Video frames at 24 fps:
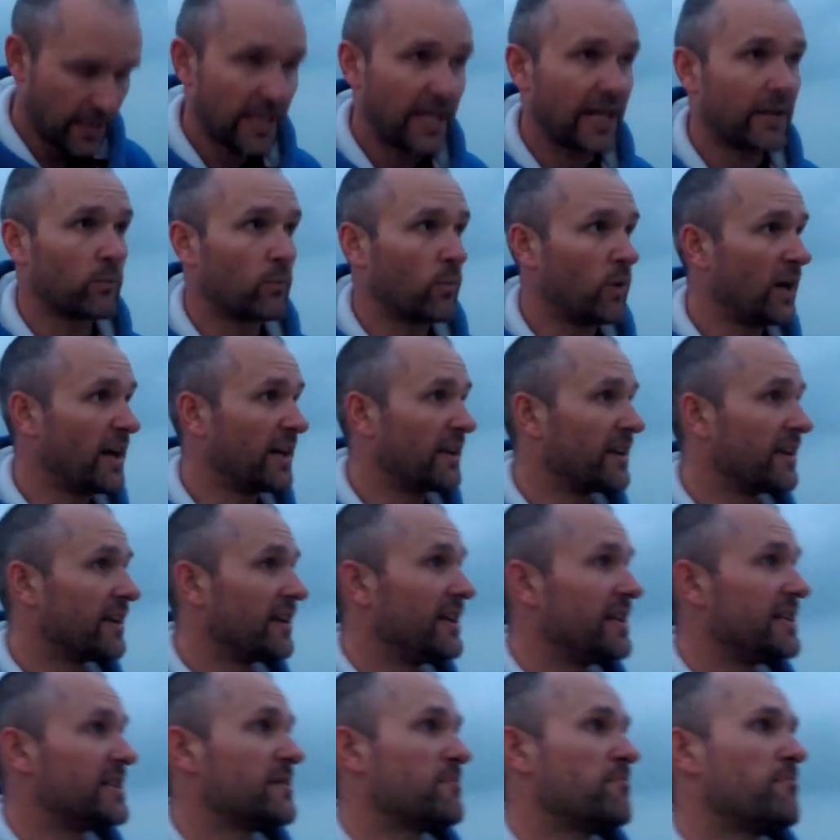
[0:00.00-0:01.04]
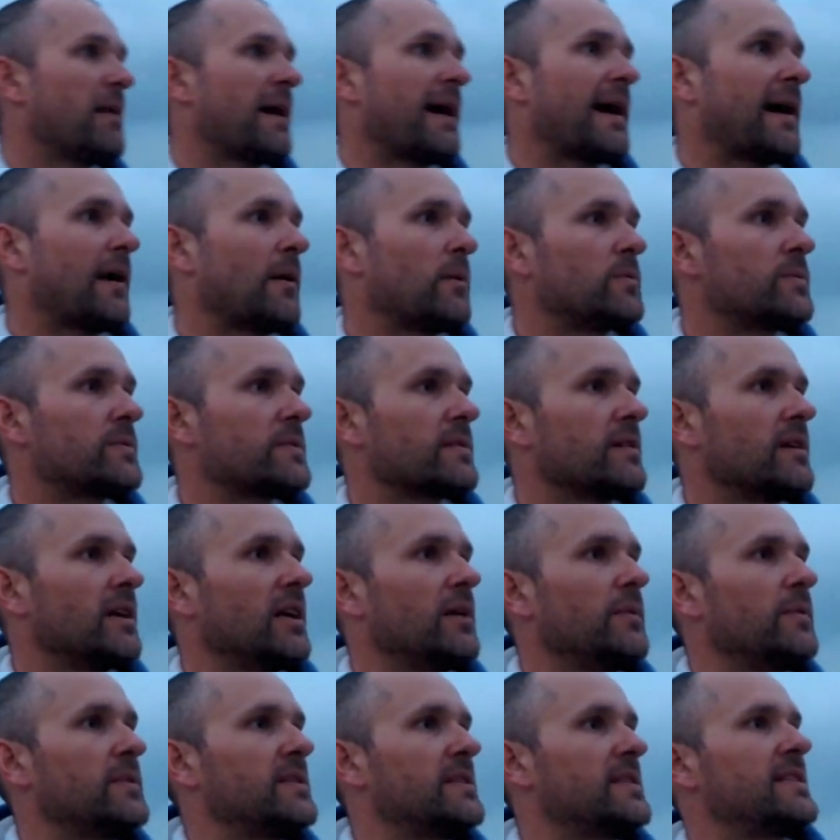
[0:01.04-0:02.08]
and one, it's about,
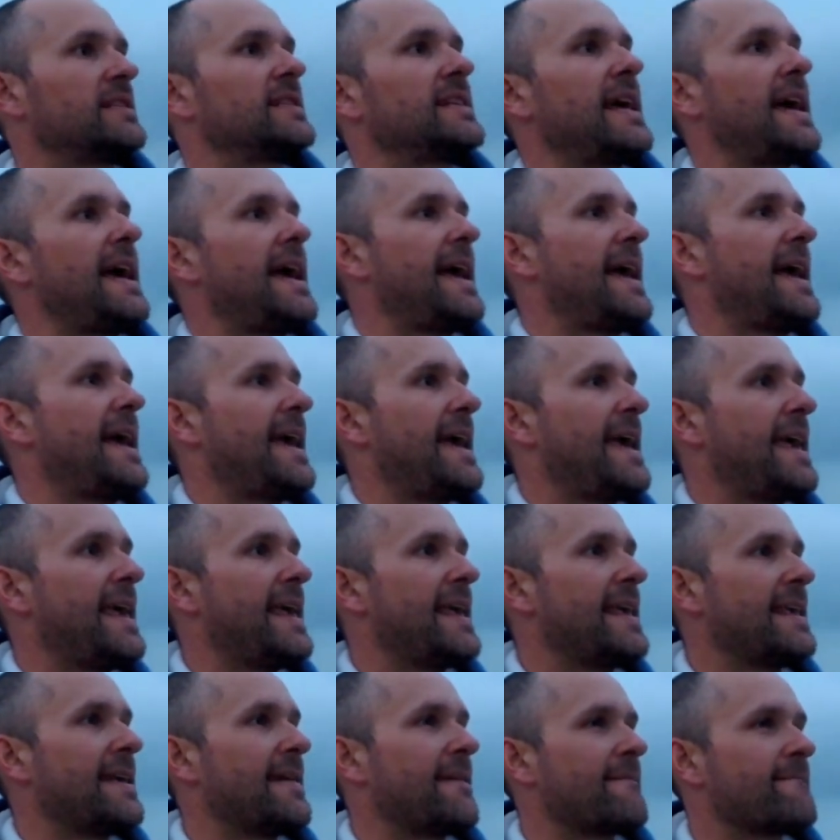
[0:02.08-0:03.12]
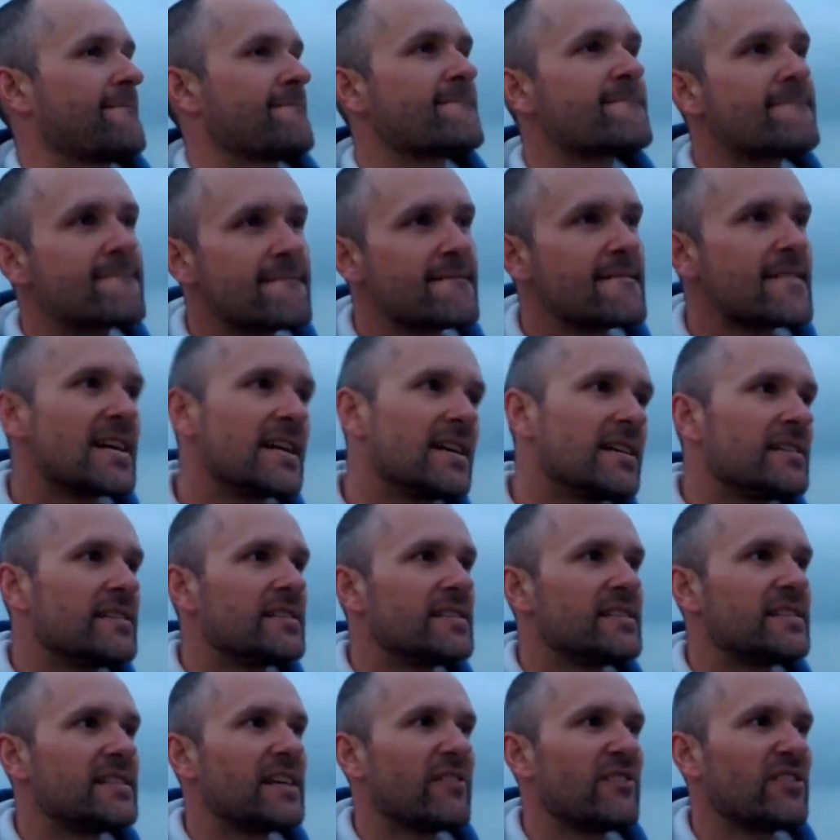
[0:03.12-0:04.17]
I would say,
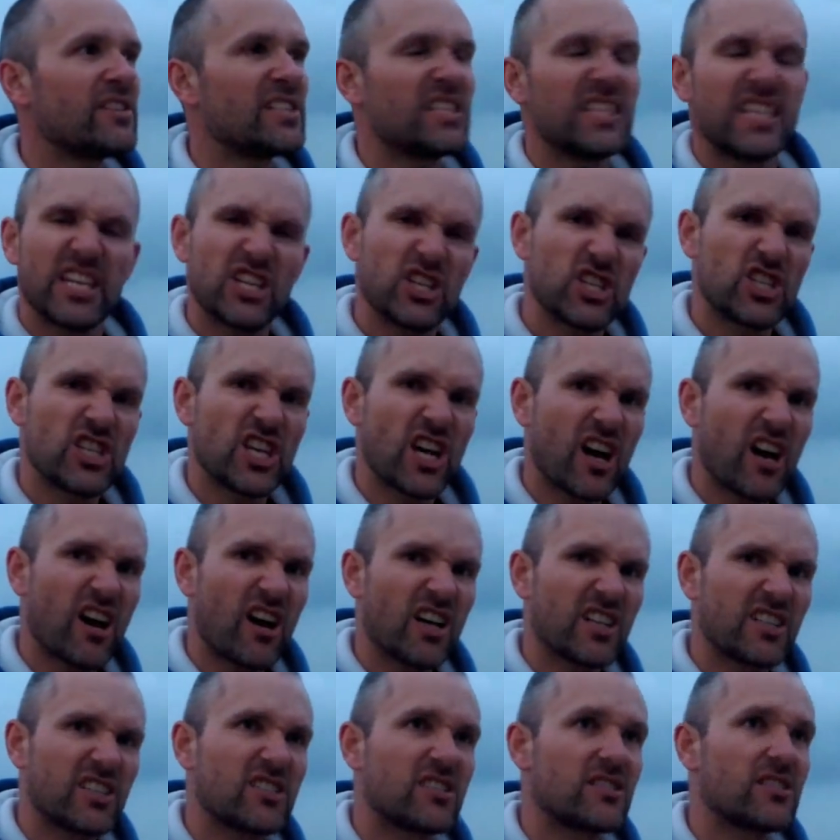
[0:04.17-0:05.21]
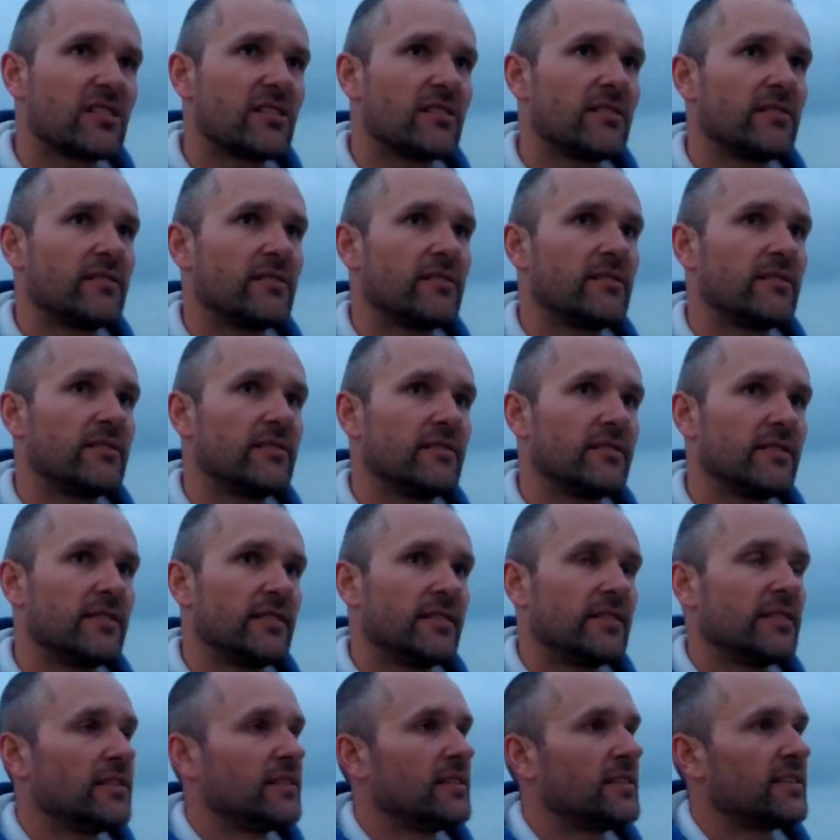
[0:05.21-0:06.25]
70-ish yards.
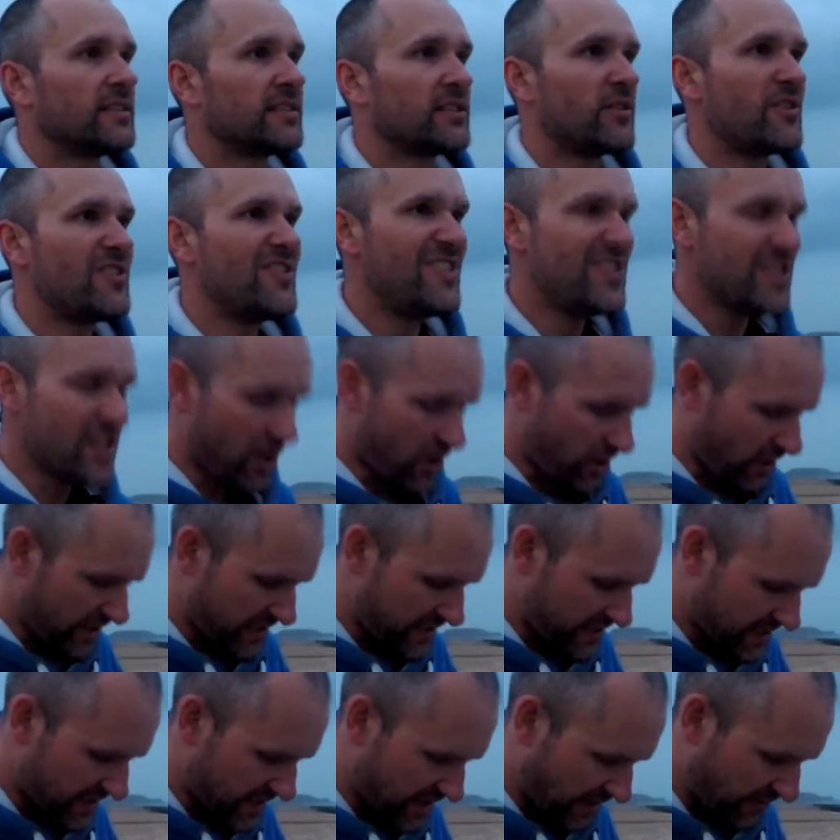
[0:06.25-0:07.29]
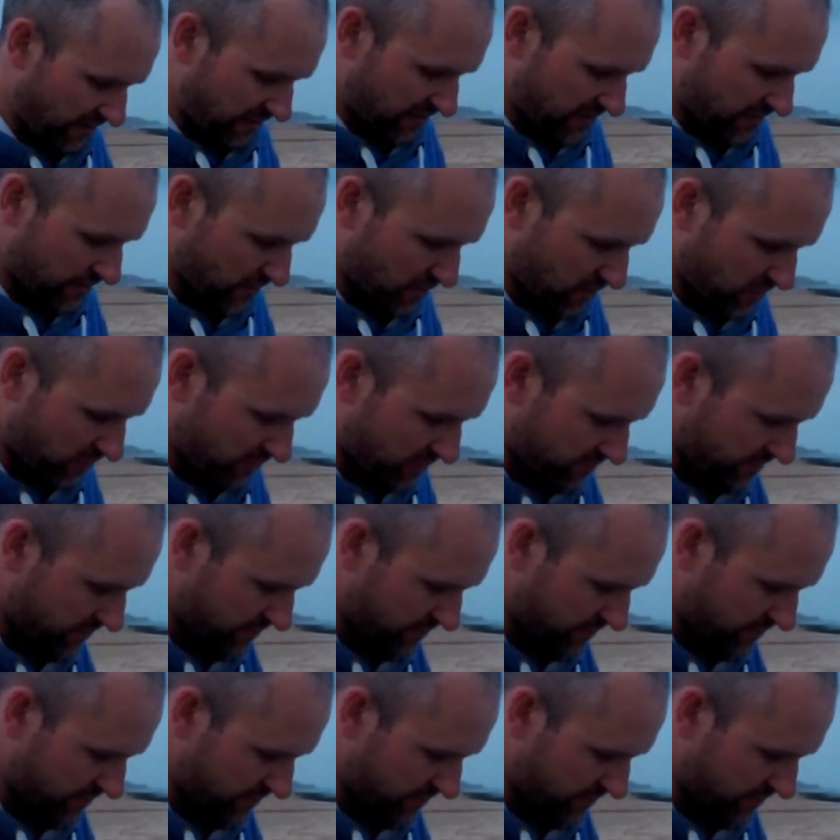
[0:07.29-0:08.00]
So a nice, comfortable